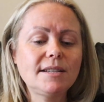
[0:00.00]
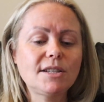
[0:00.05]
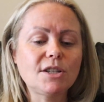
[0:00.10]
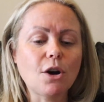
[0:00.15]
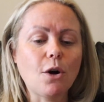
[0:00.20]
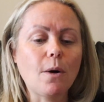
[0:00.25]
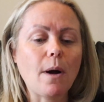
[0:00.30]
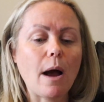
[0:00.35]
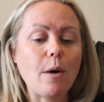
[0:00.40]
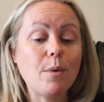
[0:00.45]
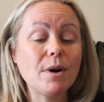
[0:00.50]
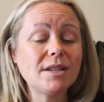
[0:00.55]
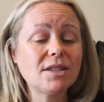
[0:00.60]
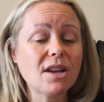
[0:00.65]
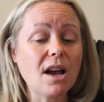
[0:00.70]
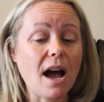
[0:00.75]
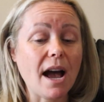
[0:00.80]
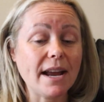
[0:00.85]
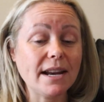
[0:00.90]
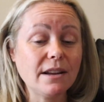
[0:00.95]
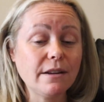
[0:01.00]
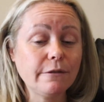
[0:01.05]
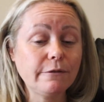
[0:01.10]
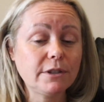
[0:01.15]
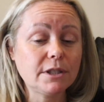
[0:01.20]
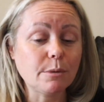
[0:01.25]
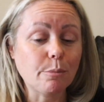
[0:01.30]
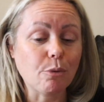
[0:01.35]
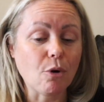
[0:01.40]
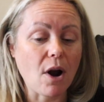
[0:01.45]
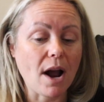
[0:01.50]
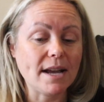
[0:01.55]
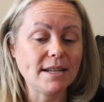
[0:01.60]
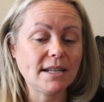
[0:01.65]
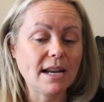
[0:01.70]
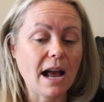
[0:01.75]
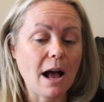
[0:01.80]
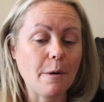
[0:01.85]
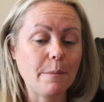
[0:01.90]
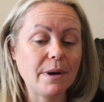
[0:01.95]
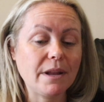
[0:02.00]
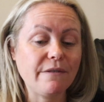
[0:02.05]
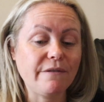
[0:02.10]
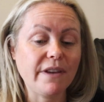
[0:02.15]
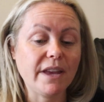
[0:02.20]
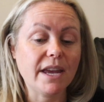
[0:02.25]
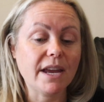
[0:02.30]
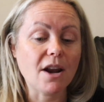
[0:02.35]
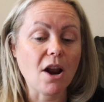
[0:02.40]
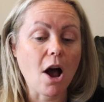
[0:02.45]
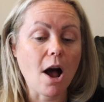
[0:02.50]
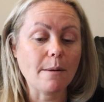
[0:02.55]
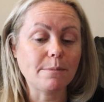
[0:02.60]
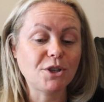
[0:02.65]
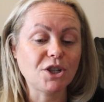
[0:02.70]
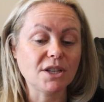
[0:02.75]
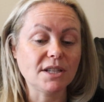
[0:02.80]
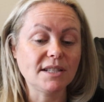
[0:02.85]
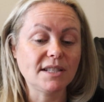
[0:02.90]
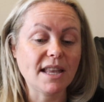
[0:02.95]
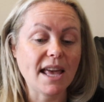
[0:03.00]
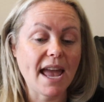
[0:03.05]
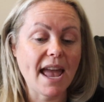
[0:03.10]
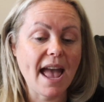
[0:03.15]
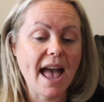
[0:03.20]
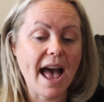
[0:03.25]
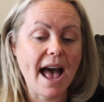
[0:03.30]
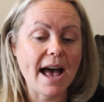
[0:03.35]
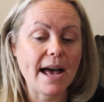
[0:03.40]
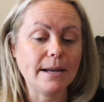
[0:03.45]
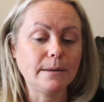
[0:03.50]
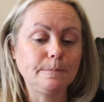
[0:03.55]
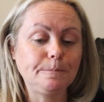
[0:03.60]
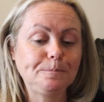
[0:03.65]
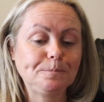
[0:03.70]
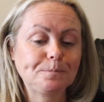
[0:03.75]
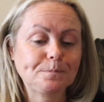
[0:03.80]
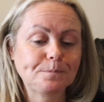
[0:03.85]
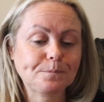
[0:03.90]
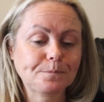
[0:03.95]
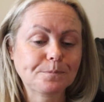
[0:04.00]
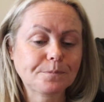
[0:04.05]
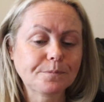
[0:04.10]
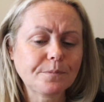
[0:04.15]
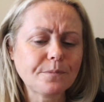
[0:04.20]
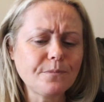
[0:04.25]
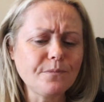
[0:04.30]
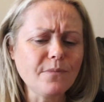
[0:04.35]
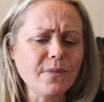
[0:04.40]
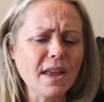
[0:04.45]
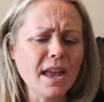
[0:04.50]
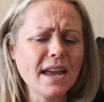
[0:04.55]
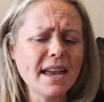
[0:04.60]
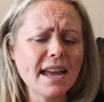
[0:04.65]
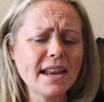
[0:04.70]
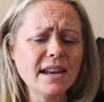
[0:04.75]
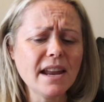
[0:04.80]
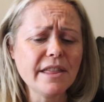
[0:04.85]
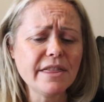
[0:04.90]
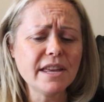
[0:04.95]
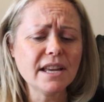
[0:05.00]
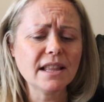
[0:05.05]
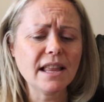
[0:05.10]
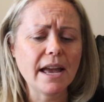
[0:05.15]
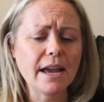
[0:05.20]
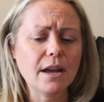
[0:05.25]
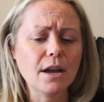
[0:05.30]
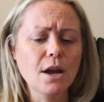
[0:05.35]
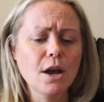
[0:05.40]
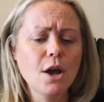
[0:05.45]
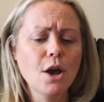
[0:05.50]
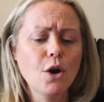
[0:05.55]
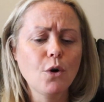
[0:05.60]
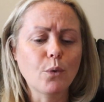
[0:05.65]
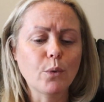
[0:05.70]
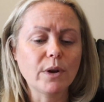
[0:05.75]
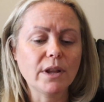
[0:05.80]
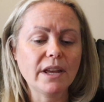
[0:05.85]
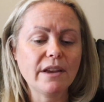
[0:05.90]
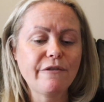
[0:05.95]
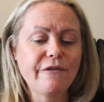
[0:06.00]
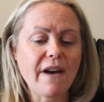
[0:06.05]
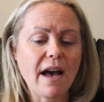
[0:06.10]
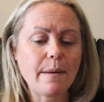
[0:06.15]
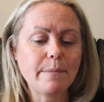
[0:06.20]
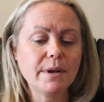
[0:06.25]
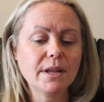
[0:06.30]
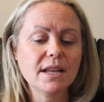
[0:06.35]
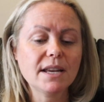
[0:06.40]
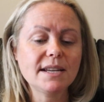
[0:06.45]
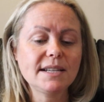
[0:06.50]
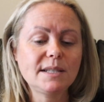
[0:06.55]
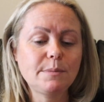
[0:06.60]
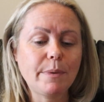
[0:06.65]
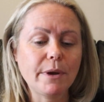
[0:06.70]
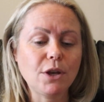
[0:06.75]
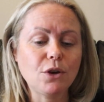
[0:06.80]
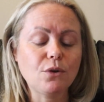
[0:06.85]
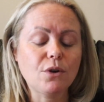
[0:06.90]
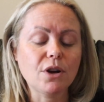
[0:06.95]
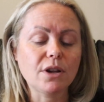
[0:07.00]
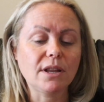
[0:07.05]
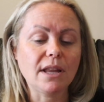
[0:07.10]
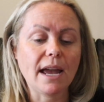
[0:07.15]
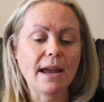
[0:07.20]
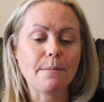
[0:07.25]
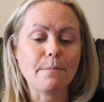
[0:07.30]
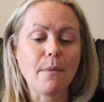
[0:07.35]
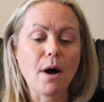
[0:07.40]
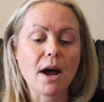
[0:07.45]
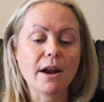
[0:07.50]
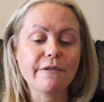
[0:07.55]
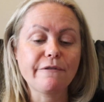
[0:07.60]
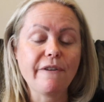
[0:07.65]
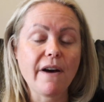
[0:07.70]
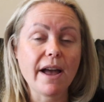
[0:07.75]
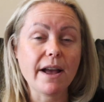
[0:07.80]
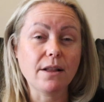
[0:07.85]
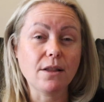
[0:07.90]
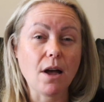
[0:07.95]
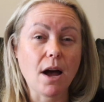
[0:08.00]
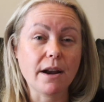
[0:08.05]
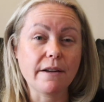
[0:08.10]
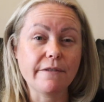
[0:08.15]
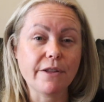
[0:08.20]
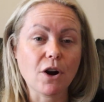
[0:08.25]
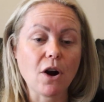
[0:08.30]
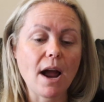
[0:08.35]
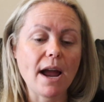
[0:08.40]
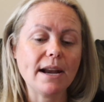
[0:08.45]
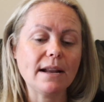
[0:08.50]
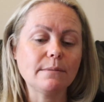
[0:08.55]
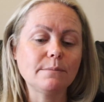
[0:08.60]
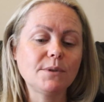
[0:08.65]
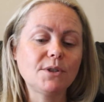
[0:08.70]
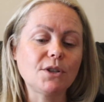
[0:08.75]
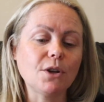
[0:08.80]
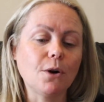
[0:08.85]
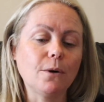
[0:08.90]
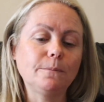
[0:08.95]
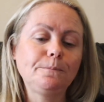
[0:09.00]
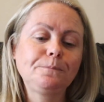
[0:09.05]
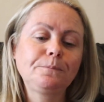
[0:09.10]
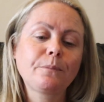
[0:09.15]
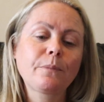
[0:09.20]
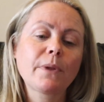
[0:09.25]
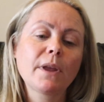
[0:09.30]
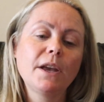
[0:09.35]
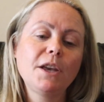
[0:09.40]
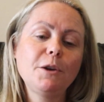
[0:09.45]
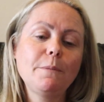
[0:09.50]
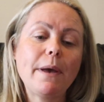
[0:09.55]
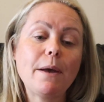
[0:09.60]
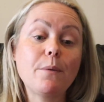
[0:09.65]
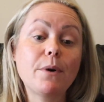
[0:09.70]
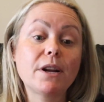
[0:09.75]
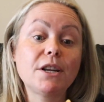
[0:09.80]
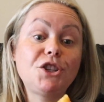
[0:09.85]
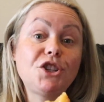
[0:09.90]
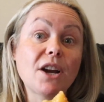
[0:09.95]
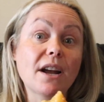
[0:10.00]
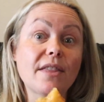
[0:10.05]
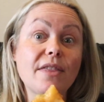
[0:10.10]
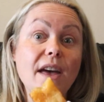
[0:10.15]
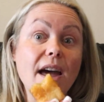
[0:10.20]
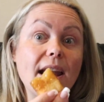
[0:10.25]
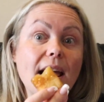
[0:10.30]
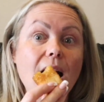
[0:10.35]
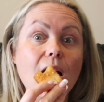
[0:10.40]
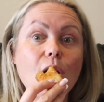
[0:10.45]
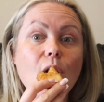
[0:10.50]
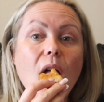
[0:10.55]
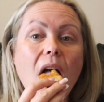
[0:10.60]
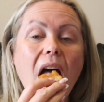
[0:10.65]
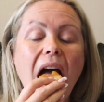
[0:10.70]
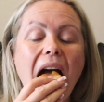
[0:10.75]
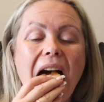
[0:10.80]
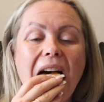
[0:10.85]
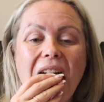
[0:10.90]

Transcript: So I was kind of surprised at how many vegan options they had. Again, nothing like really fabulous, but you could like modify a lot of their items. So you may want to check that out.